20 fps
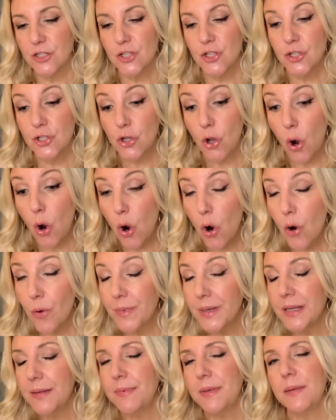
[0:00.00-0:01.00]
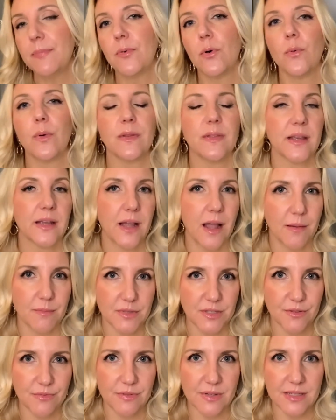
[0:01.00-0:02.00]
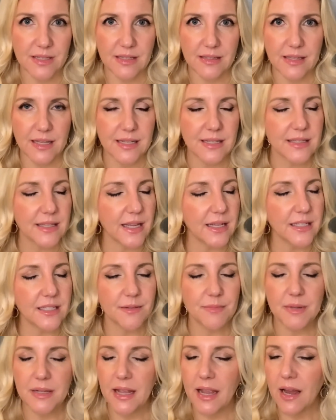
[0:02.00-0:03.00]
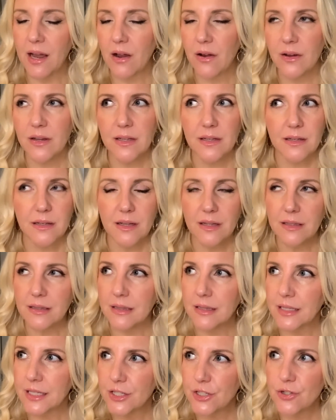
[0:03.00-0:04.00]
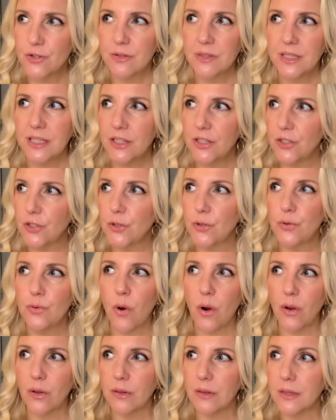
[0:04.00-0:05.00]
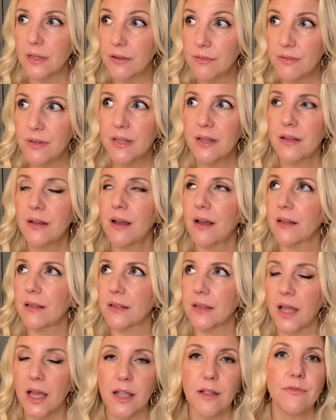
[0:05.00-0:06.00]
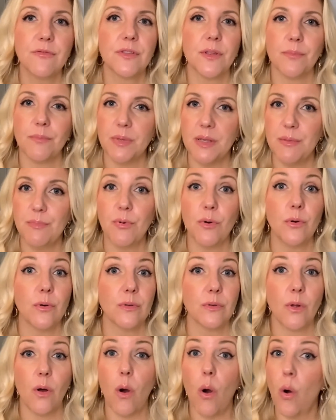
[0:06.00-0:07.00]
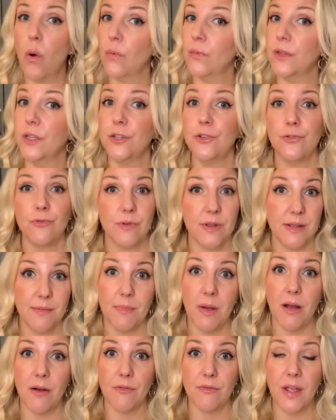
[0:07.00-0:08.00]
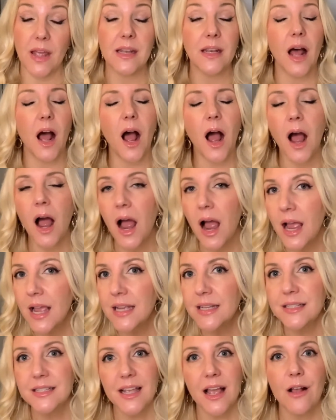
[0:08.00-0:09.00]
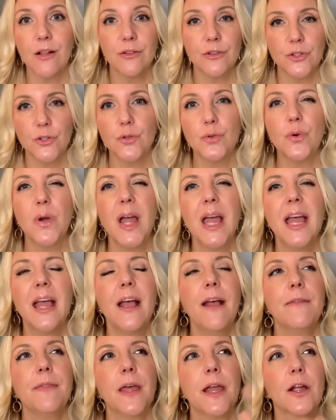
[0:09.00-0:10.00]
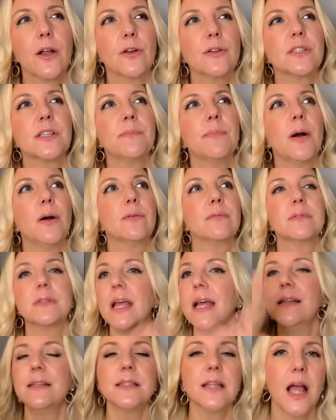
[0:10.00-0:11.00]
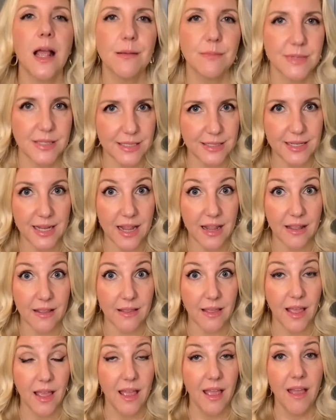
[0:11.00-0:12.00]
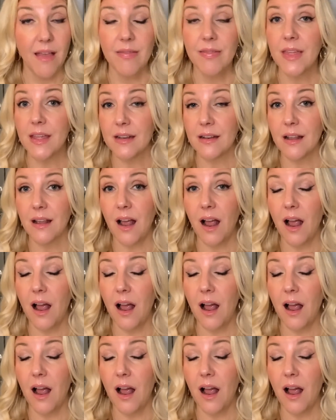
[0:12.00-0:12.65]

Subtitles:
so many people, when they come to visit, they say to me, Erin, literally, you are living a life that people only dream of. And I tell you, there's about 10 times a day that